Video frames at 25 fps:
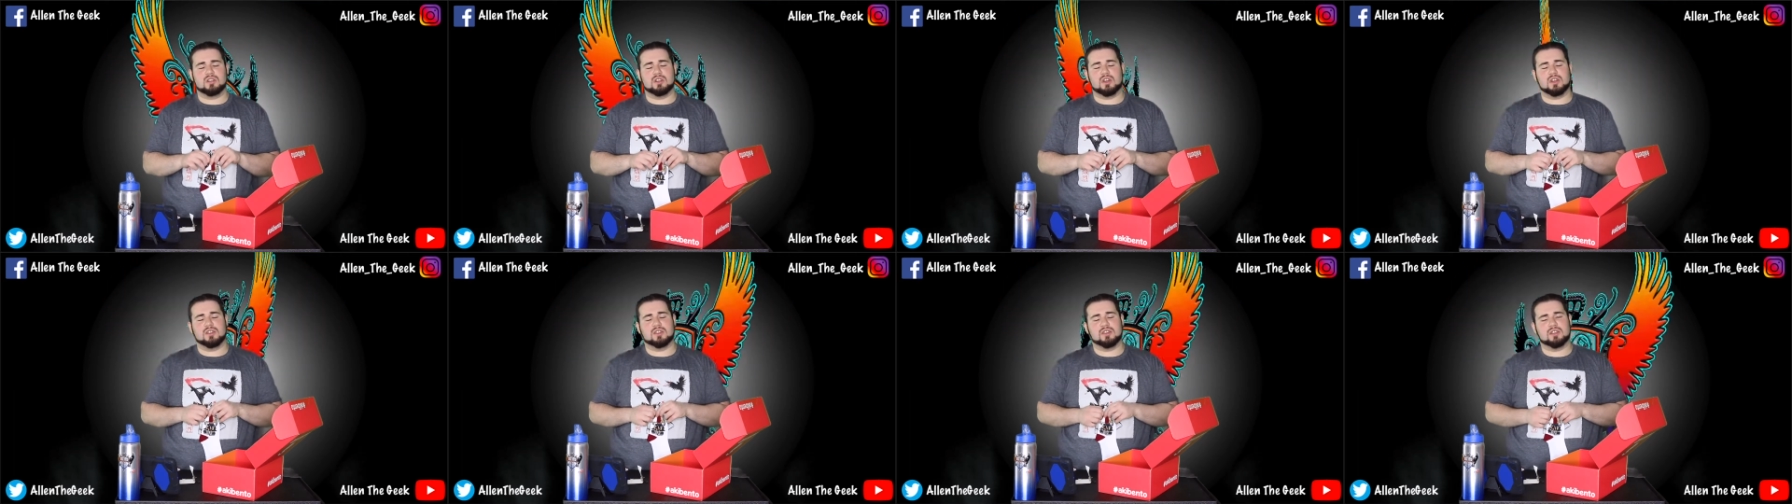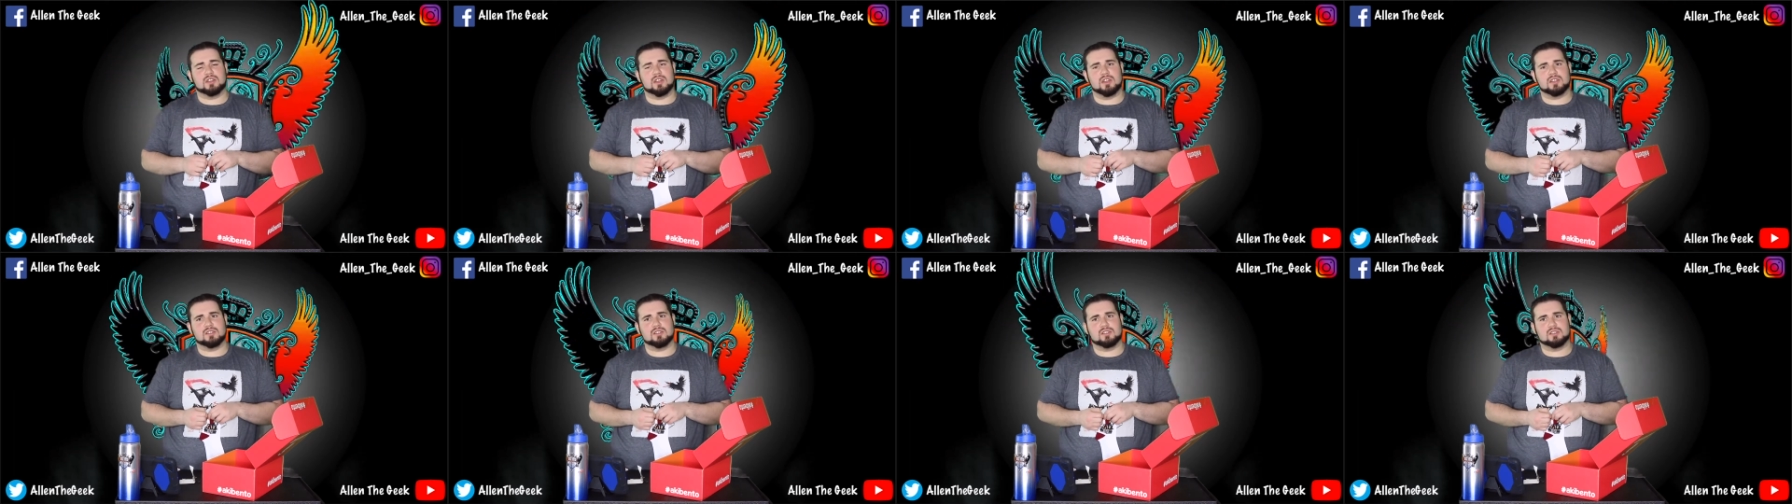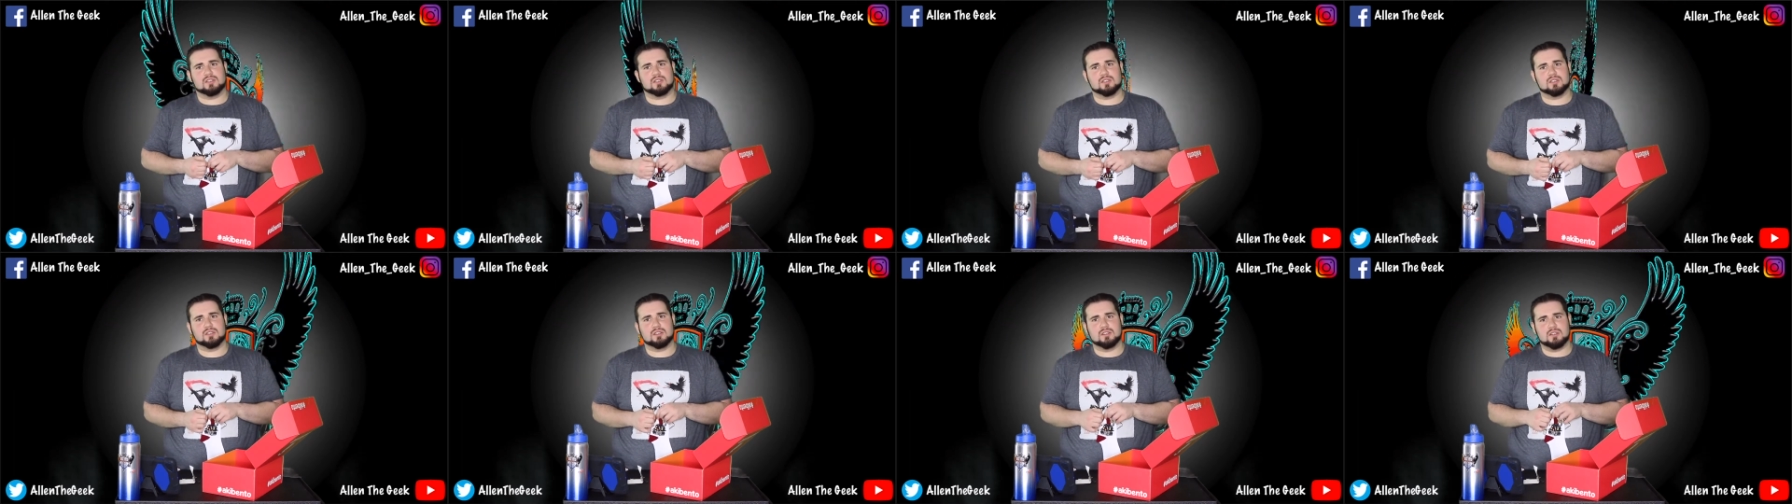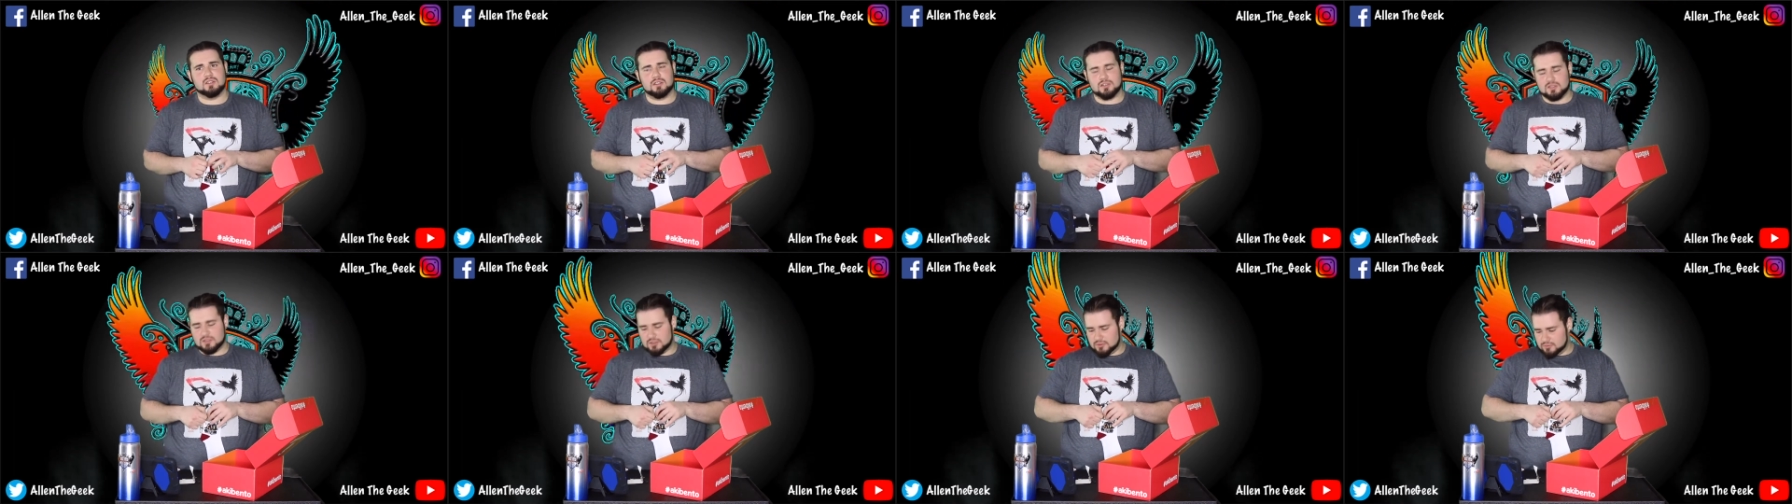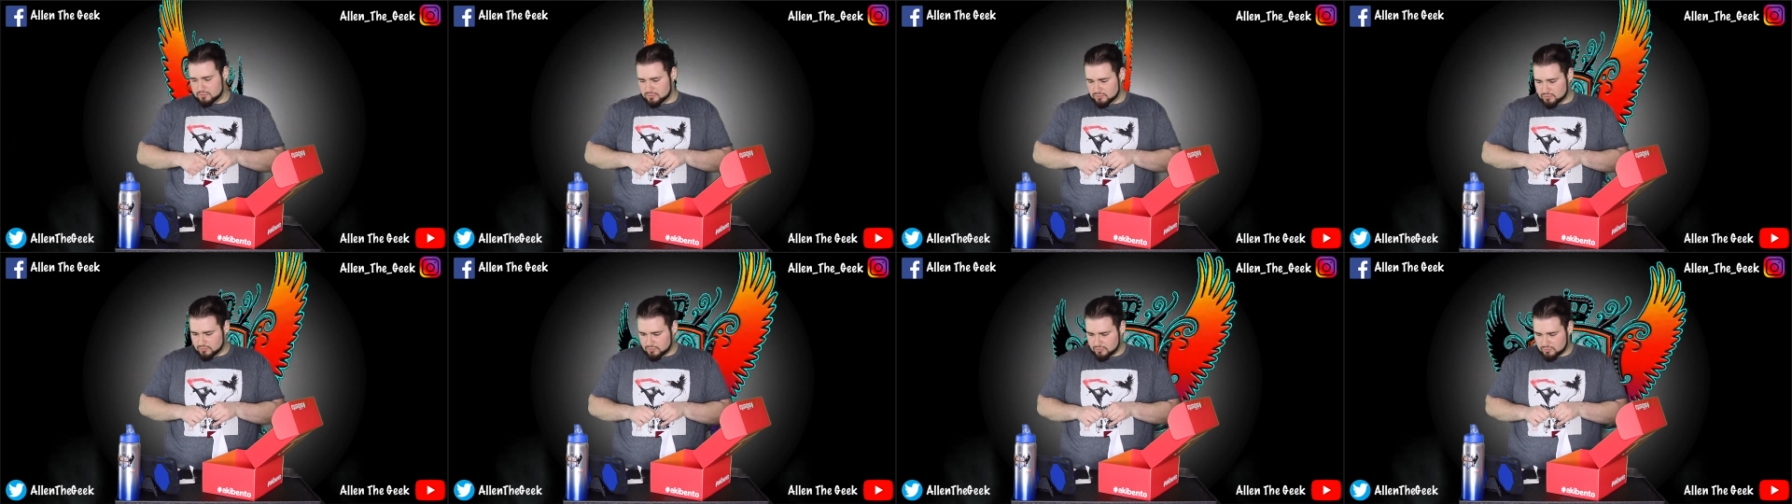nothingness.
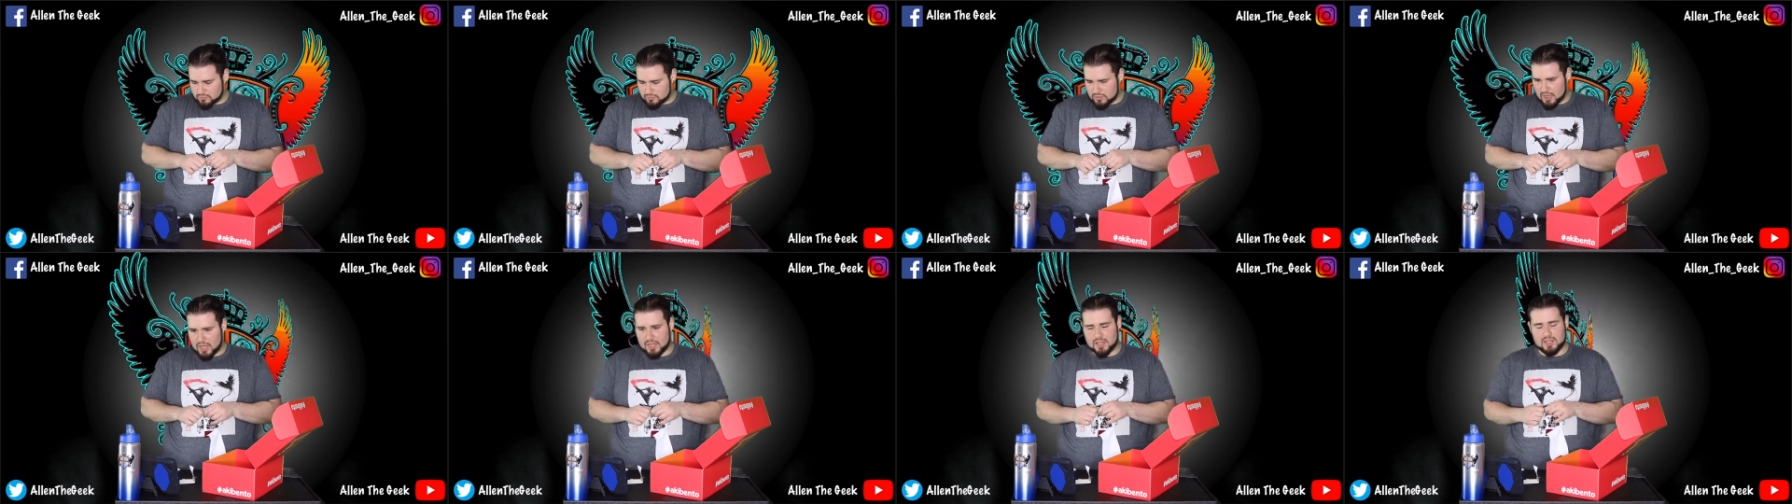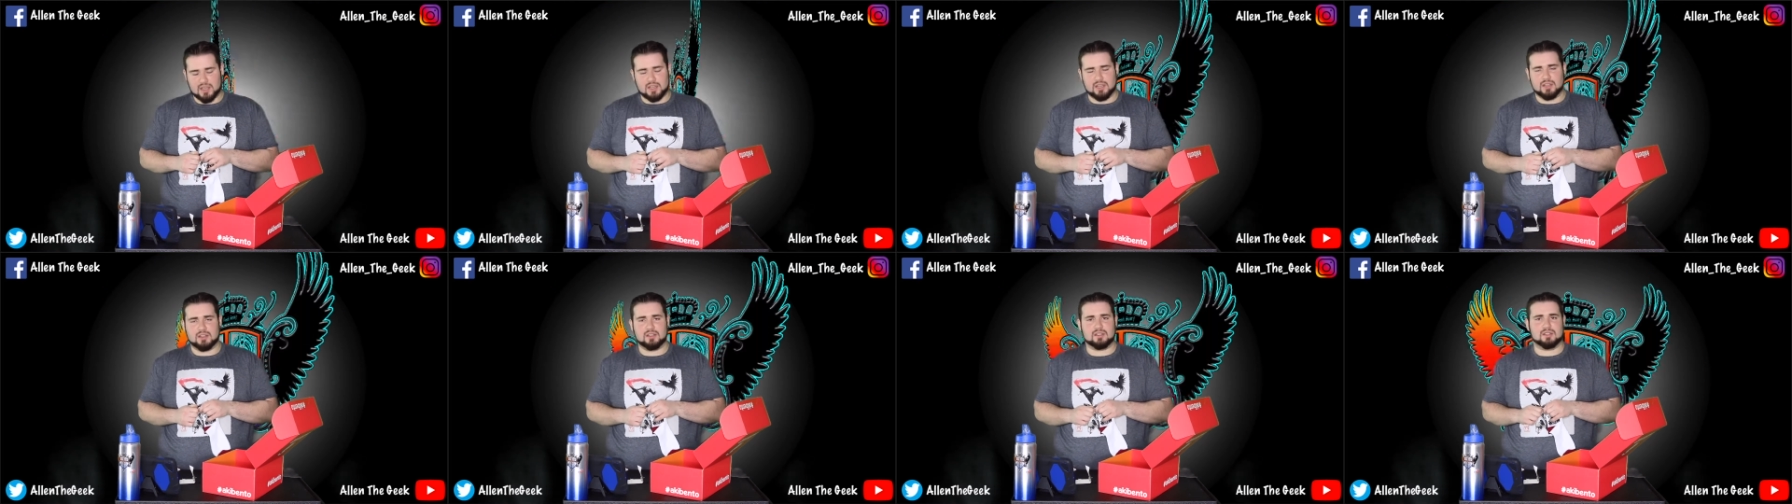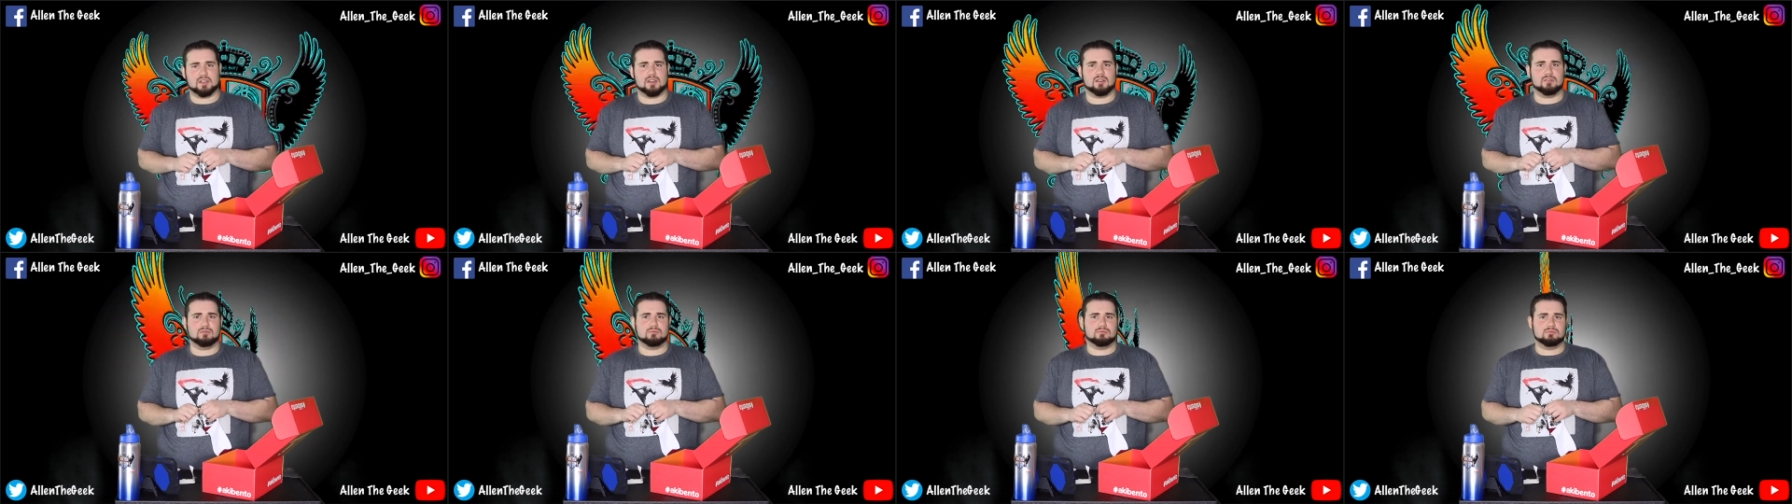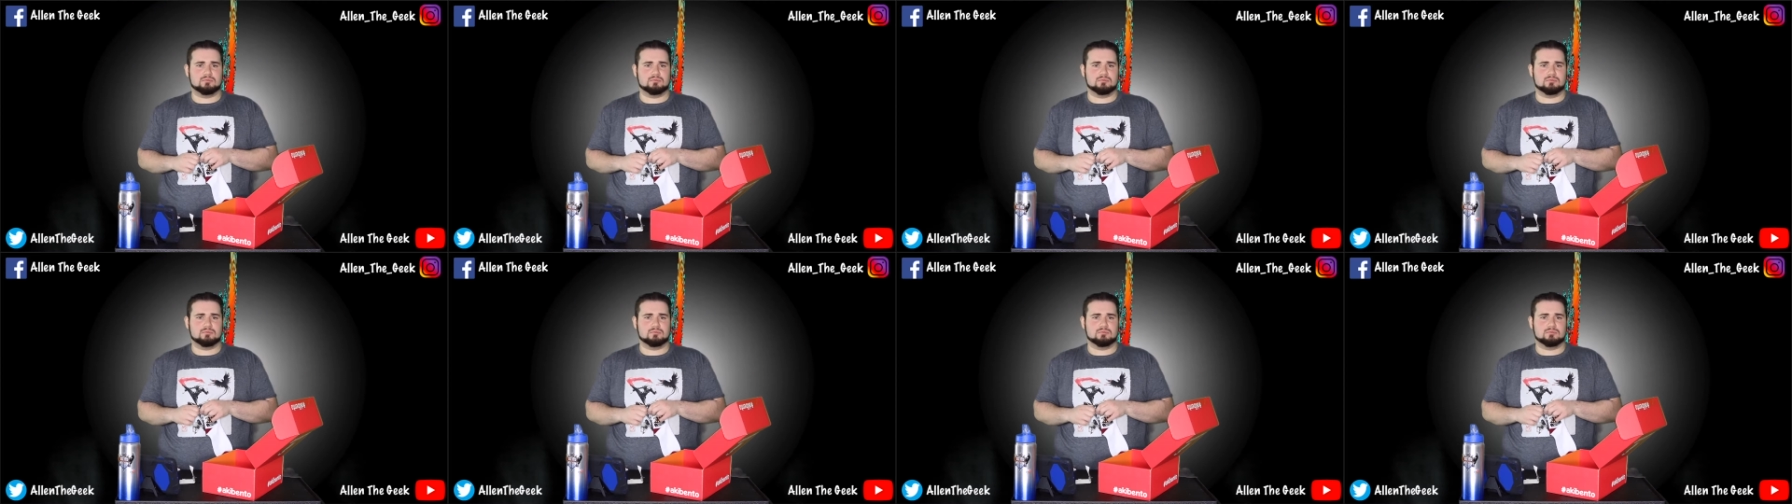I can't get this out.